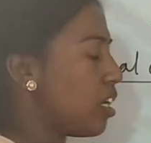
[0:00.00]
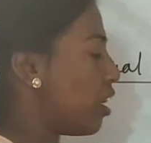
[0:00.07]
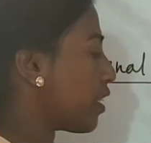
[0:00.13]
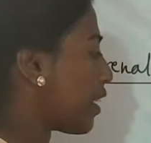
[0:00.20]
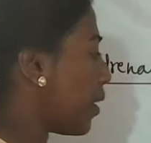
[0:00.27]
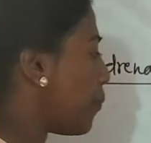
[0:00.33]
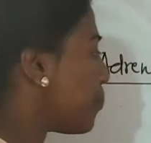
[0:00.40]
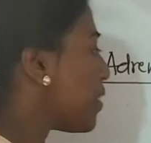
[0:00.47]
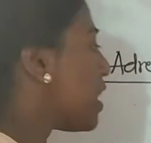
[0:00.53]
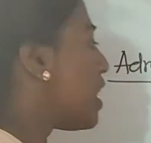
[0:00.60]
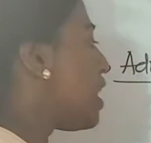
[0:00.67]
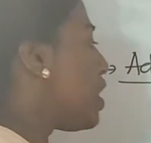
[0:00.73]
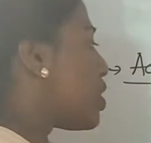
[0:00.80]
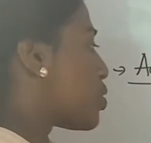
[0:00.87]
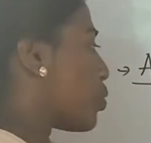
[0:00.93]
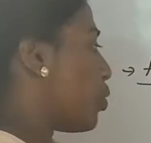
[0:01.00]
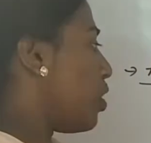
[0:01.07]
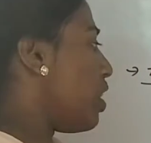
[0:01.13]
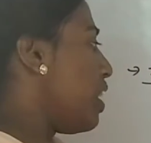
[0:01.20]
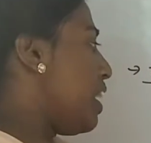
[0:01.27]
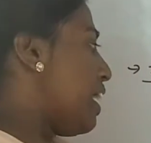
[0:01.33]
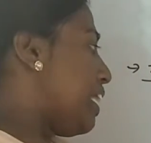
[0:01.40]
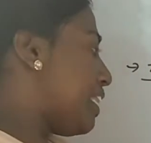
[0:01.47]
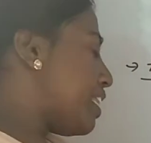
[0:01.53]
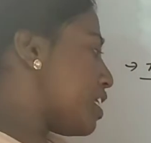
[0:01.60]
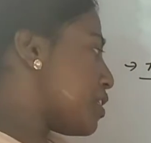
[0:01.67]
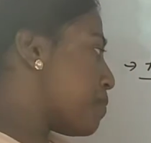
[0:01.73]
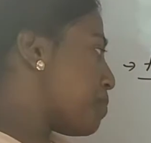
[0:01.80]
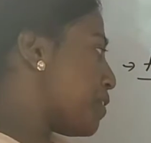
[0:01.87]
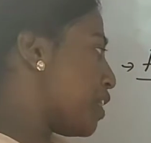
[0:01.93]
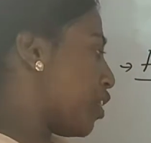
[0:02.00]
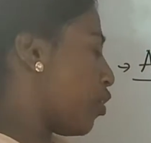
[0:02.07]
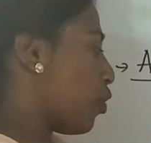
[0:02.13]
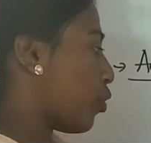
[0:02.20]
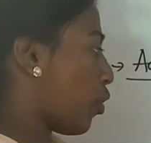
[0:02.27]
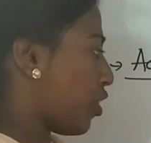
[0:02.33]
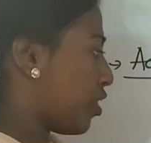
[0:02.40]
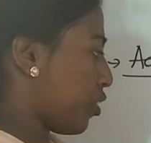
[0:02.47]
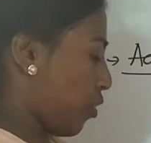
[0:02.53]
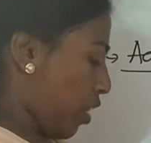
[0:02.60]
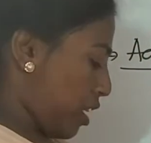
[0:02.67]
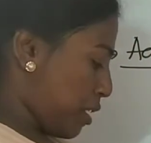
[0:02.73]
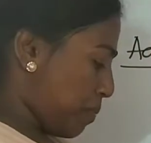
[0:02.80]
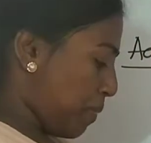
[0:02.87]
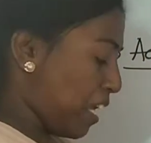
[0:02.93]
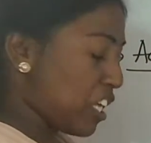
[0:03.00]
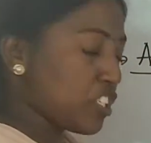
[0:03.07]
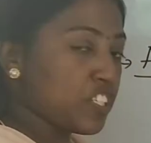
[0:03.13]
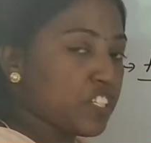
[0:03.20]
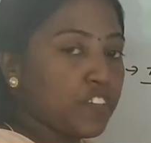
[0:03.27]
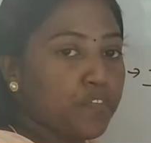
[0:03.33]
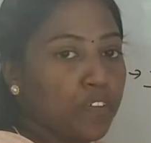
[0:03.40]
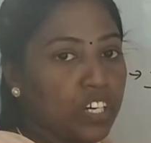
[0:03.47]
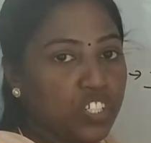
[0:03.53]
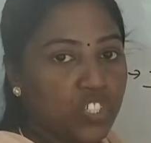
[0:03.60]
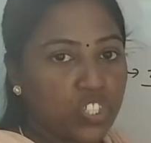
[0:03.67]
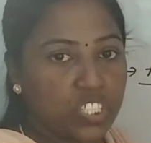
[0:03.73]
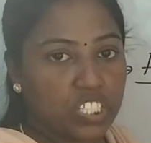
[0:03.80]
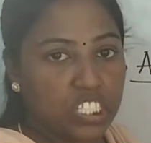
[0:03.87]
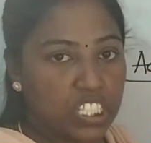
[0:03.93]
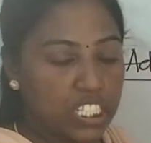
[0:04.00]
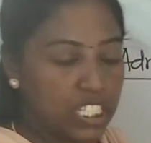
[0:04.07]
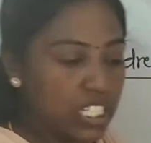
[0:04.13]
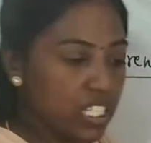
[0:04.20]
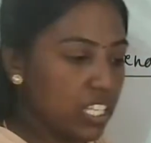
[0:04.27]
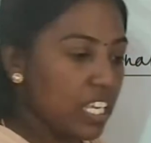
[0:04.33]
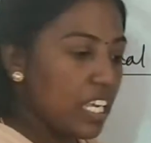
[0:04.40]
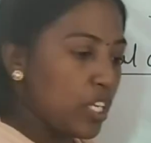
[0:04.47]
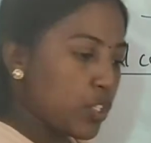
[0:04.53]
Okay, so this mineralocorticoids major function is,